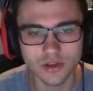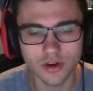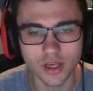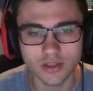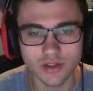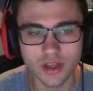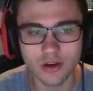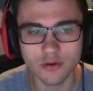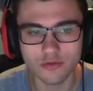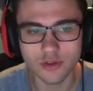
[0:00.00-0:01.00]
Okay, see
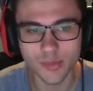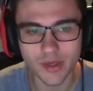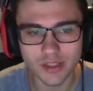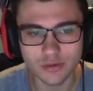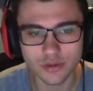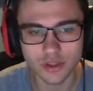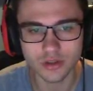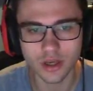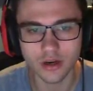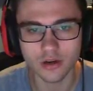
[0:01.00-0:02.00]
there, the spacing was
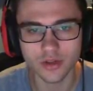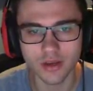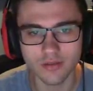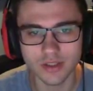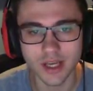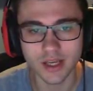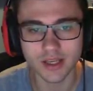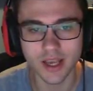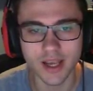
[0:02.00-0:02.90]
good there on the heavy attack.